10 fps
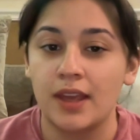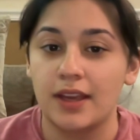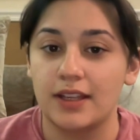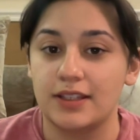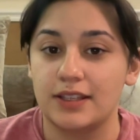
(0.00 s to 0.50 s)

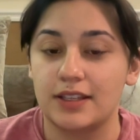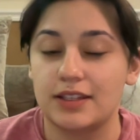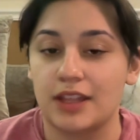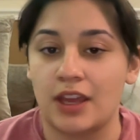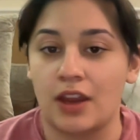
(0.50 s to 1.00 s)
And since
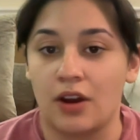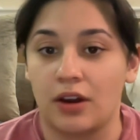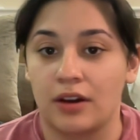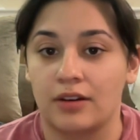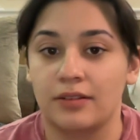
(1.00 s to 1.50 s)
they
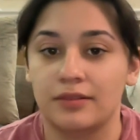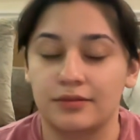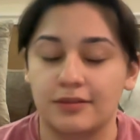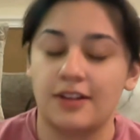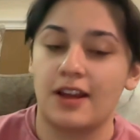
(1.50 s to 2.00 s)
are
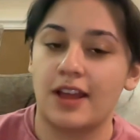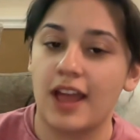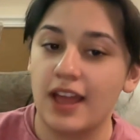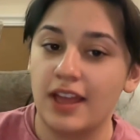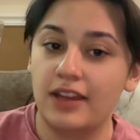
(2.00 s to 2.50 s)

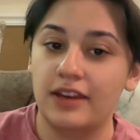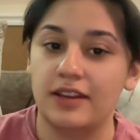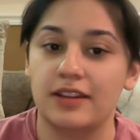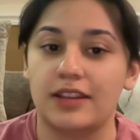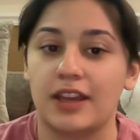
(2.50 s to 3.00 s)
ahead,
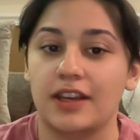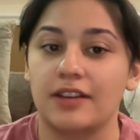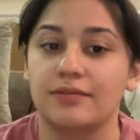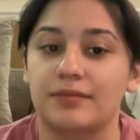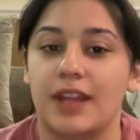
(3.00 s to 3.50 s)
they
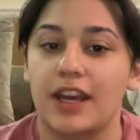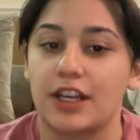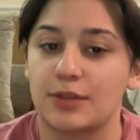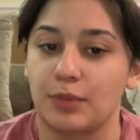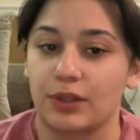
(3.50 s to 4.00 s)

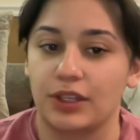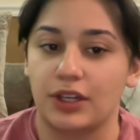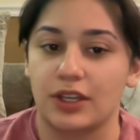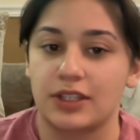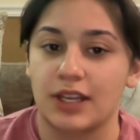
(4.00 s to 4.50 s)
export the
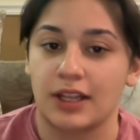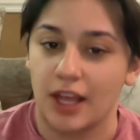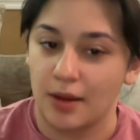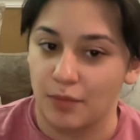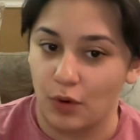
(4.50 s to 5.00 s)
goods a
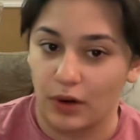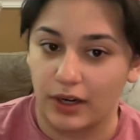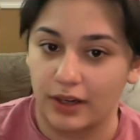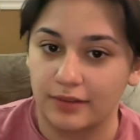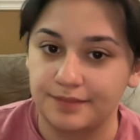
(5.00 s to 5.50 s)
lot more